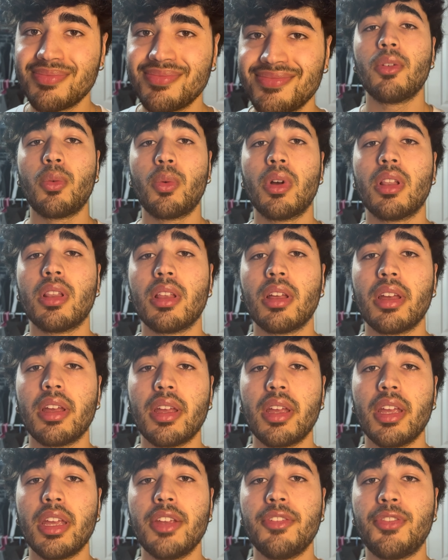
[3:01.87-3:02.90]
Well,
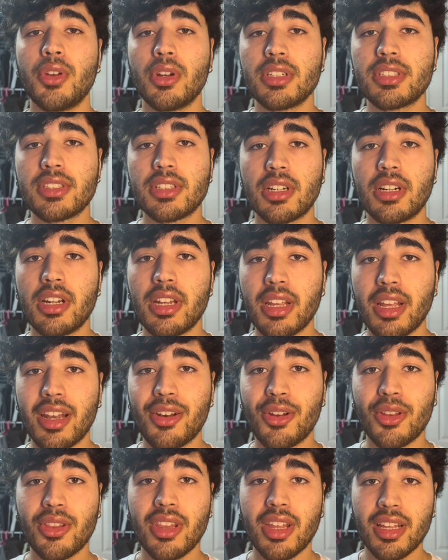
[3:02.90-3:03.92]
if you're starting an
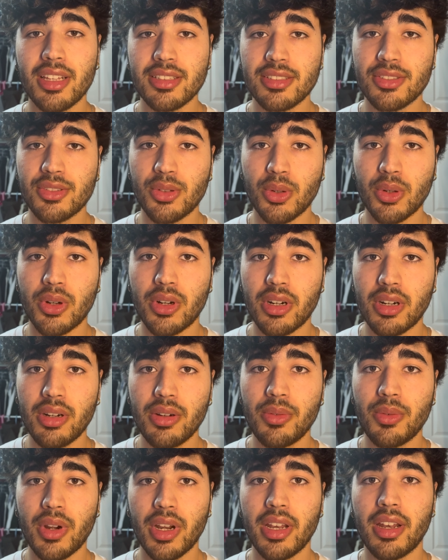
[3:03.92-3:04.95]
online store
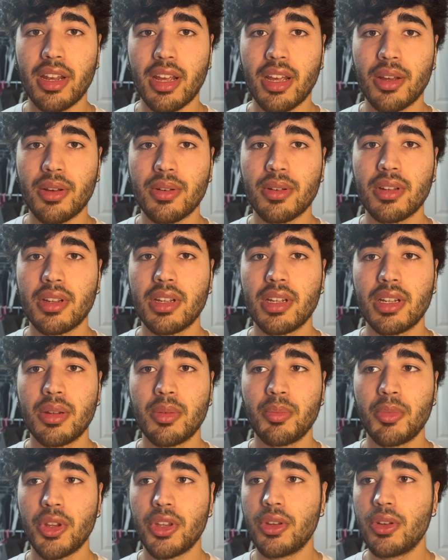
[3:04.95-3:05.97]
right now,
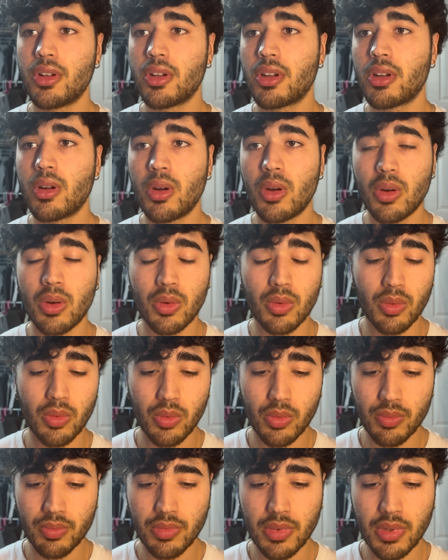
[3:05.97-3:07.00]
but you don't know
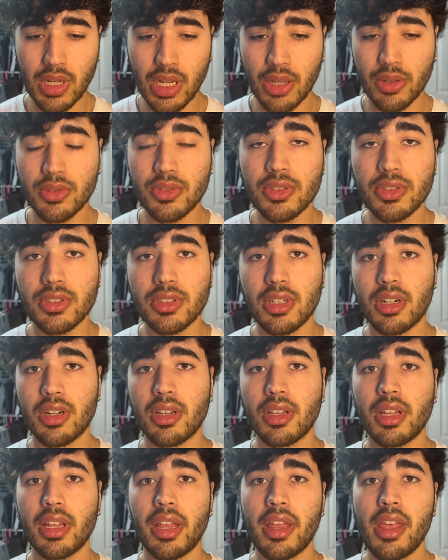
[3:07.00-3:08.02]
how to start,
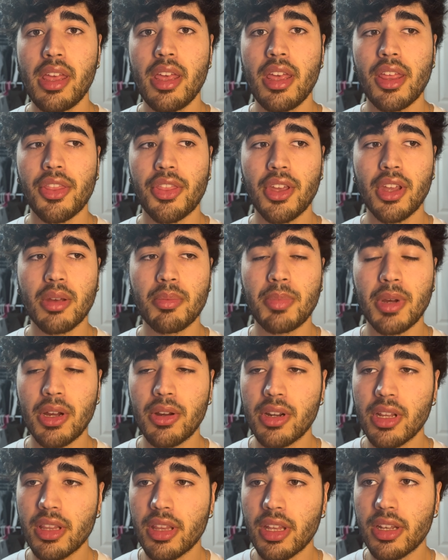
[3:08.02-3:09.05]
think about
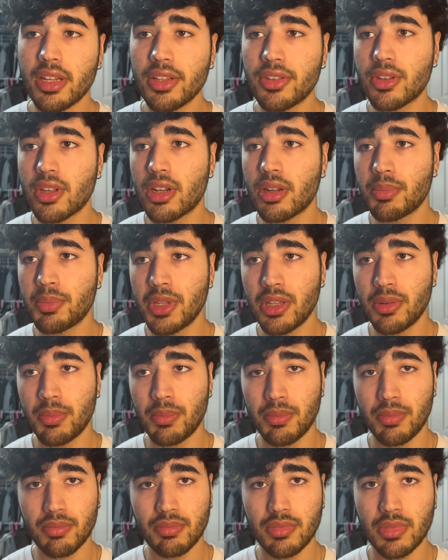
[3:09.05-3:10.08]
it that it's gonna be
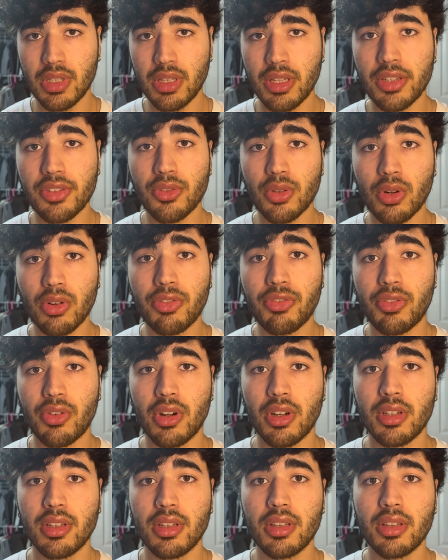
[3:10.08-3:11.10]
the
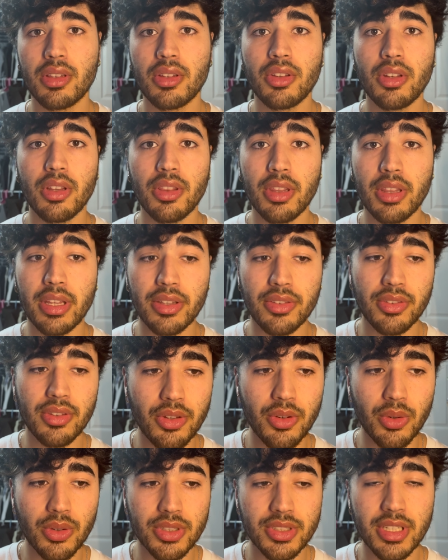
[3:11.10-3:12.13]
storefront, this
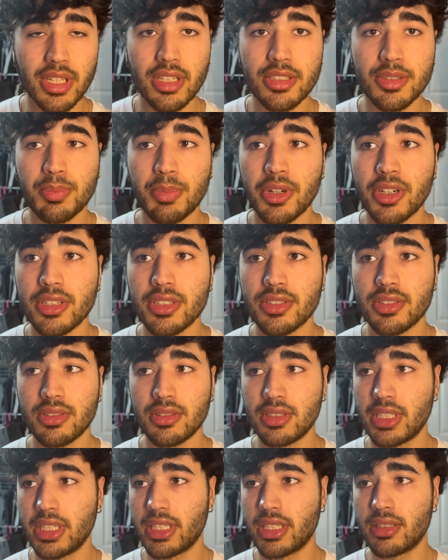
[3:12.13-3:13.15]
your salesperson,
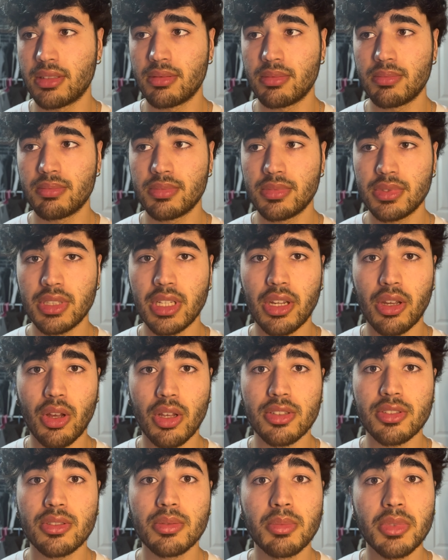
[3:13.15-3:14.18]
and the
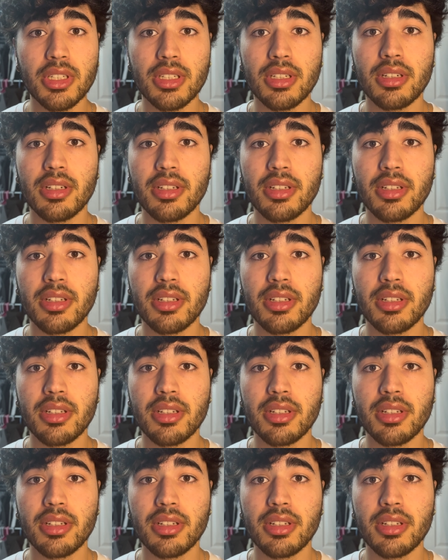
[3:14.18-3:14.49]
customer